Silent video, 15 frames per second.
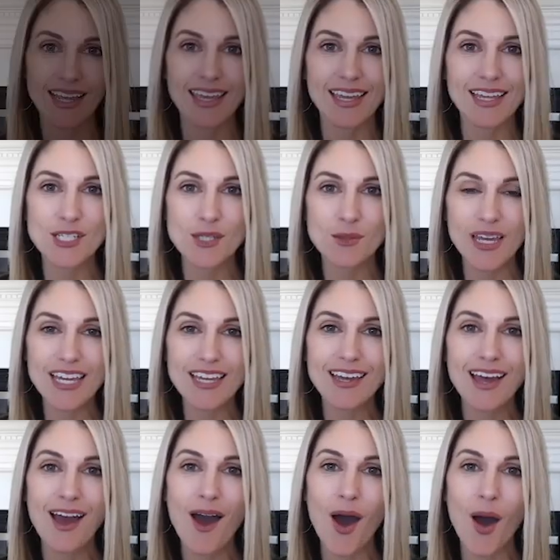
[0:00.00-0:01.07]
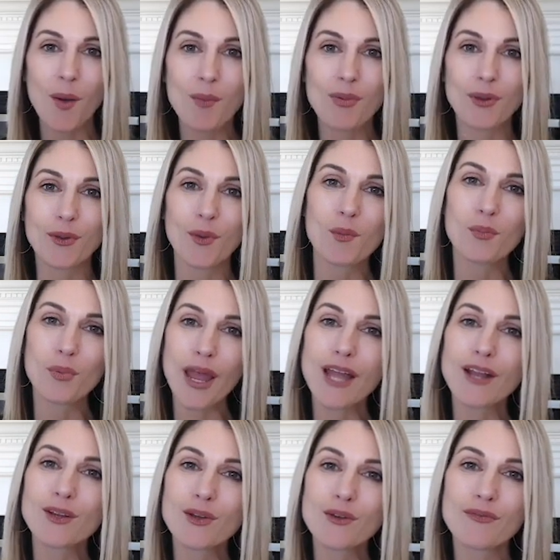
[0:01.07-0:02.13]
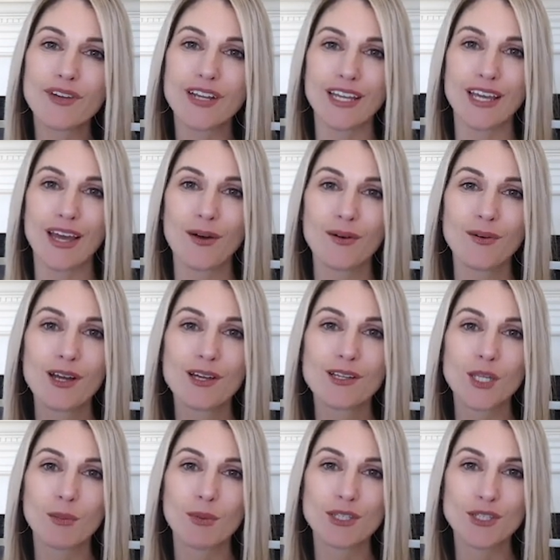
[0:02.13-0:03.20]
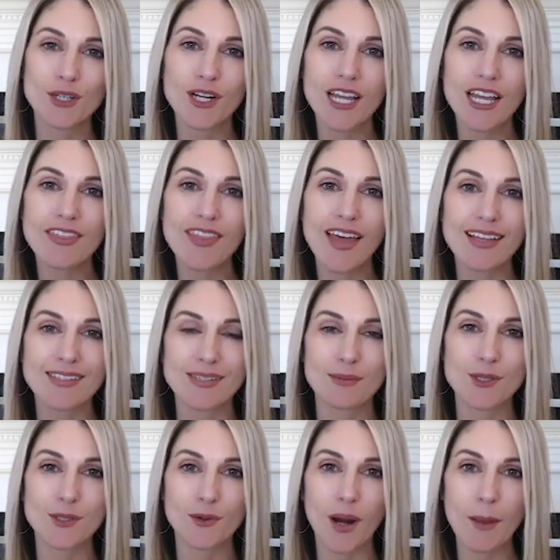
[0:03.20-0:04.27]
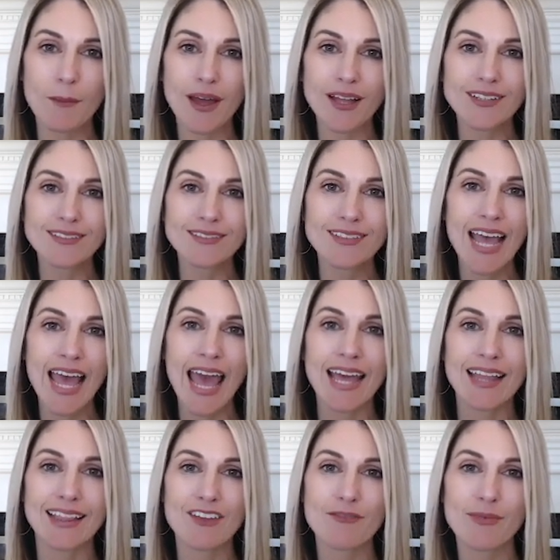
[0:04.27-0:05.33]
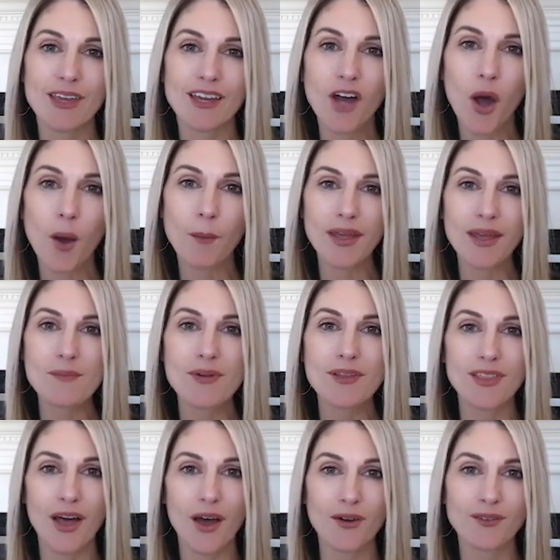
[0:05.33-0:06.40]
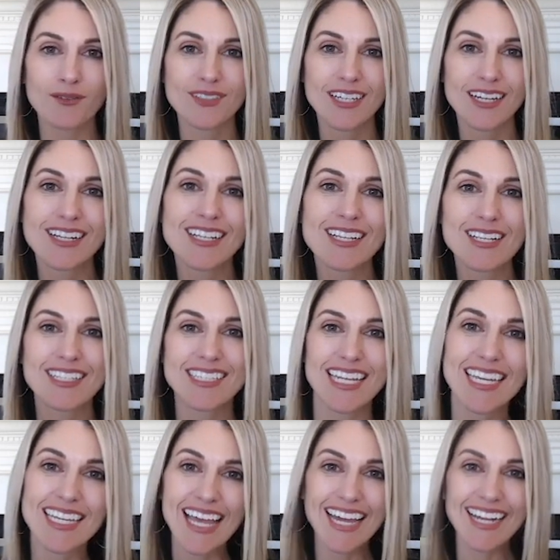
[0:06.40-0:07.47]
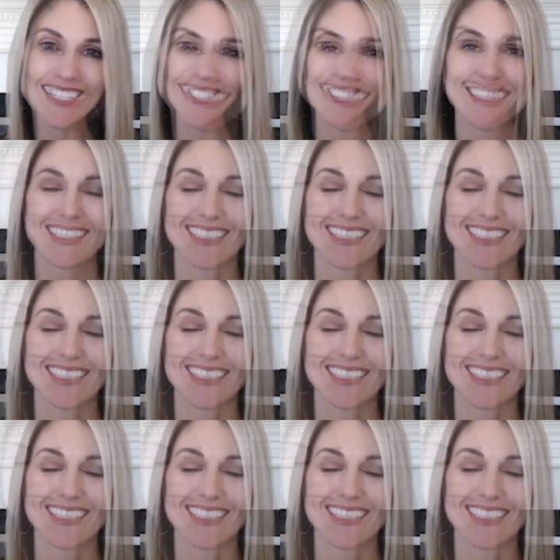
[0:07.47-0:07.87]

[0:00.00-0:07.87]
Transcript: Each week, I'll bring you a brand new video, so be sure to hit that subscribe button and leave me a comment below. See you later.